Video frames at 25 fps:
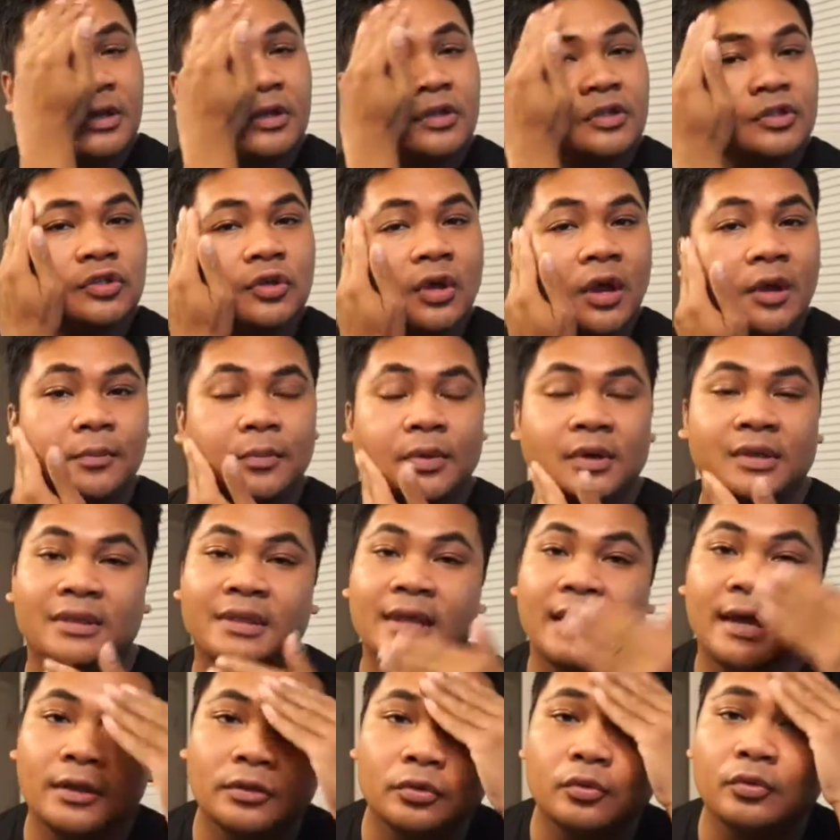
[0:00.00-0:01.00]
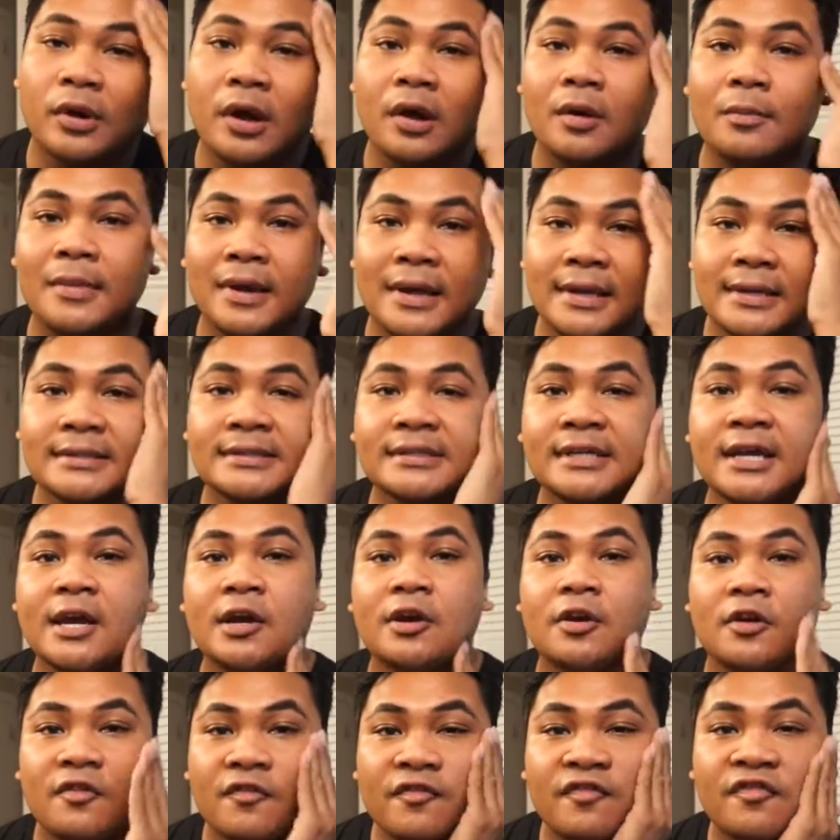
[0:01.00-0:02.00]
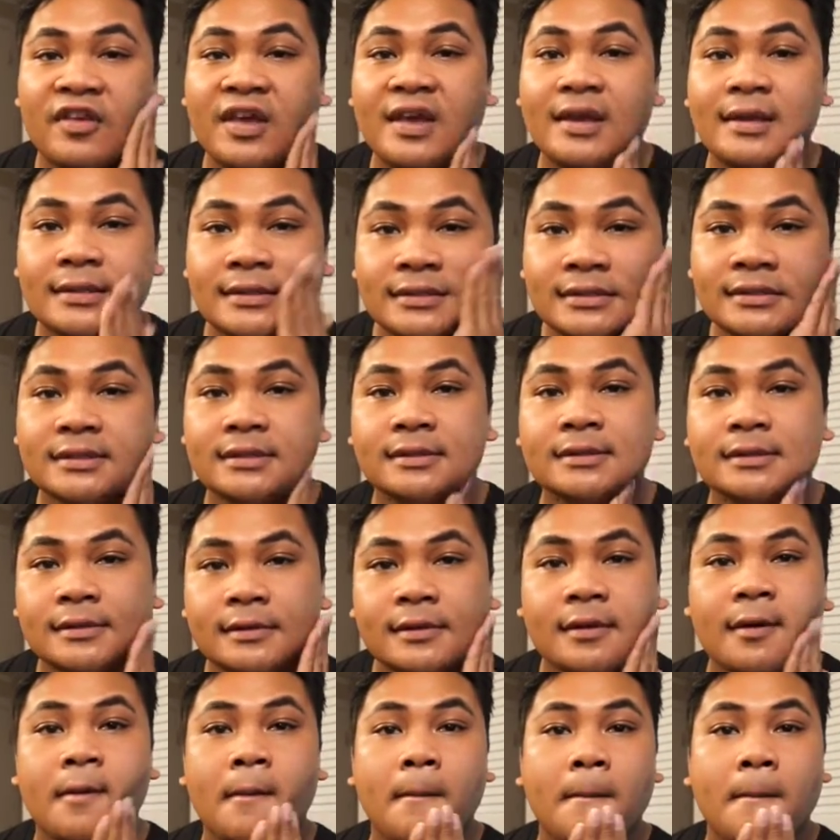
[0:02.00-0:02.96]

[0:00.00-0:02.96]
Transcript: So I put that throughout my entire face.